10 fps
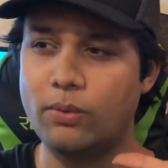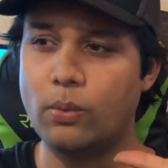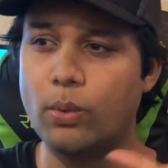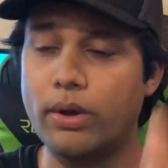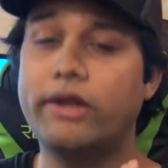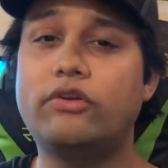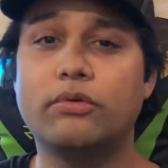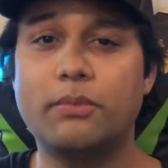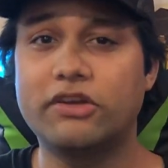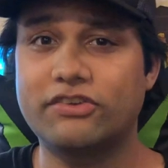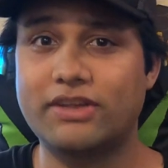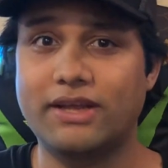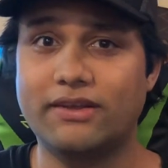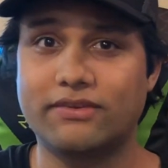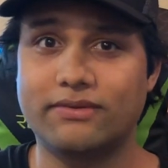way too much
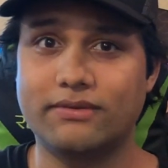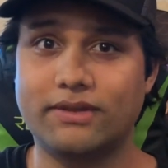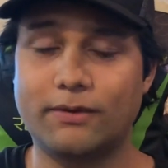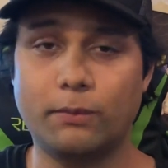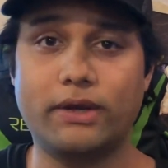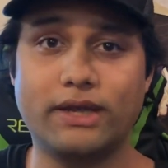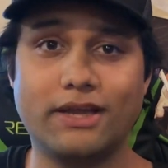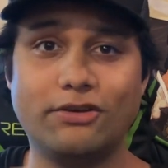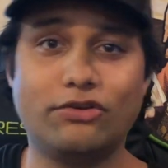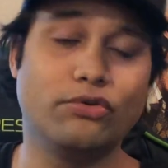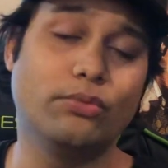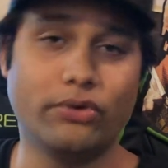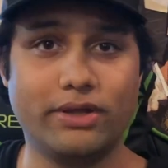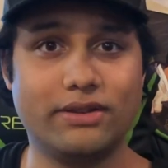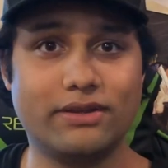things that one can do
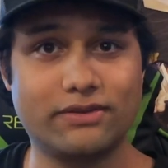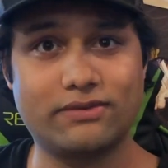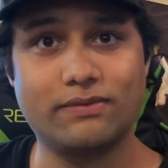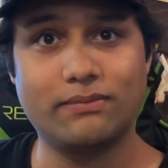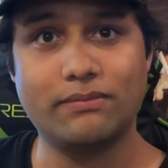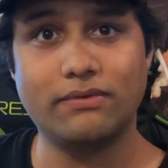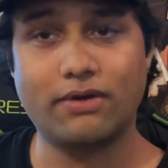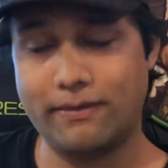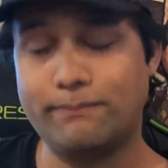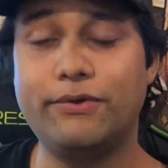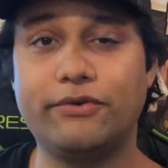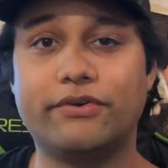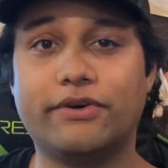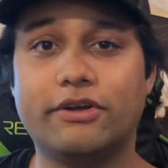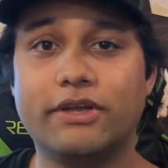in this
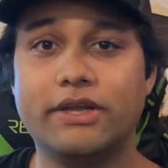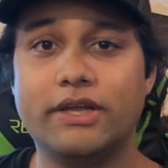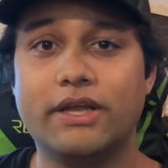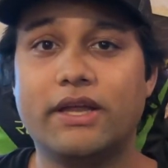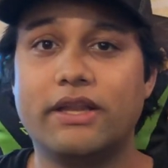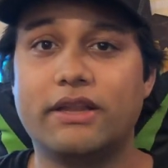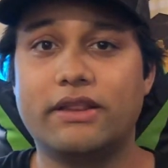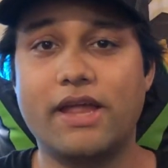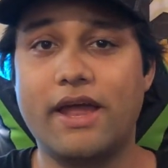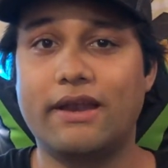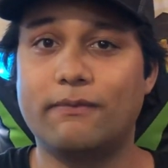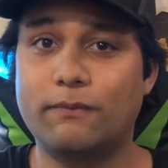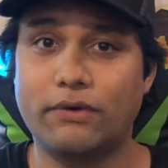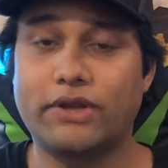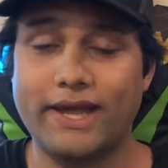computer than
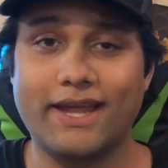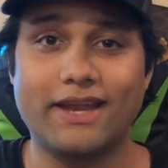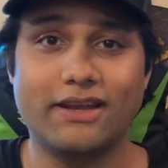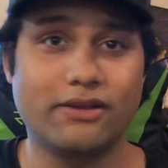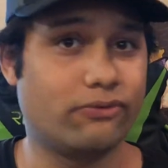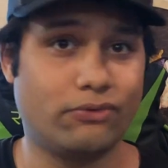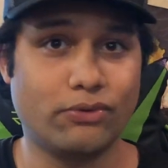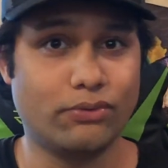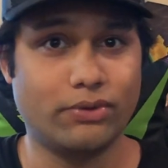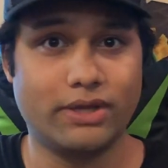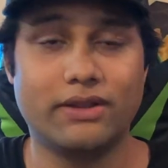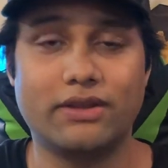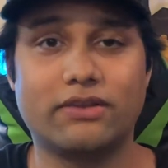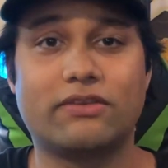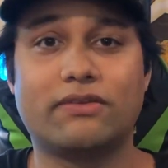what I can give you in
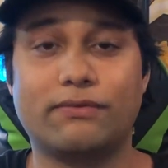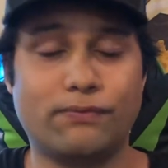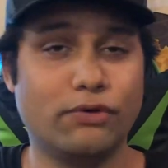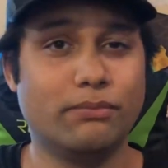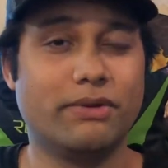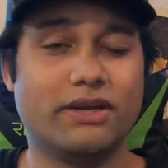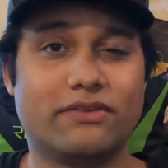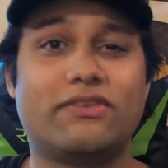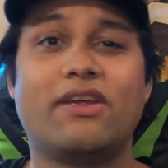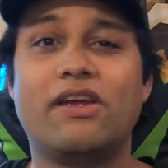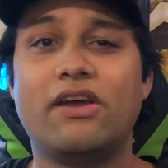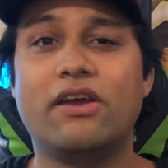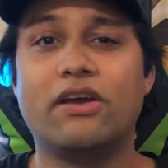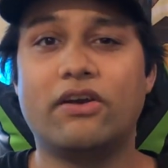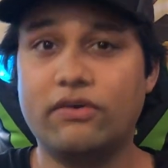this few minutes
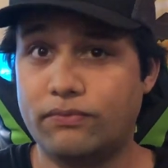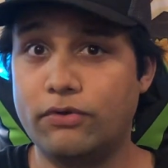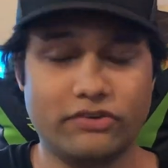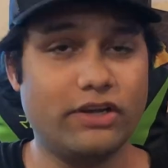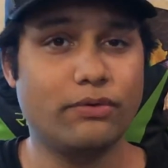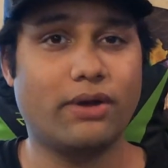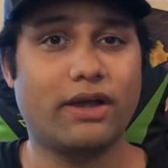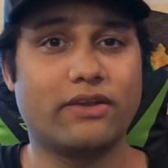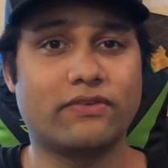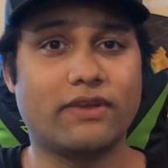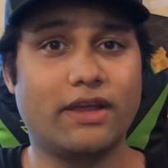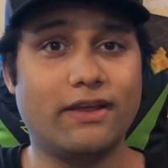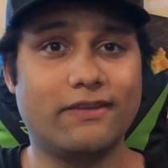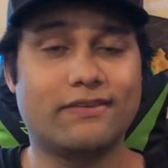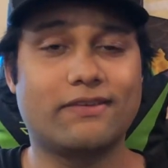review. Tell you guys
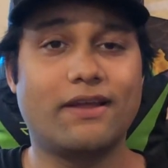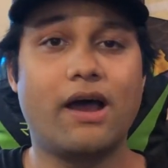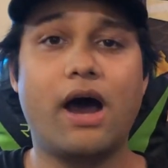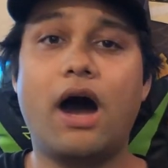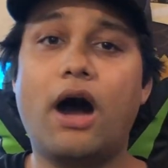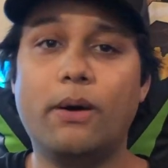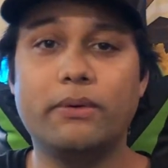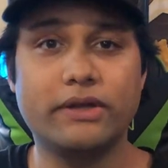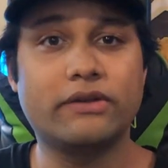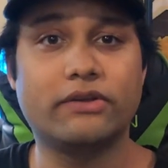is how it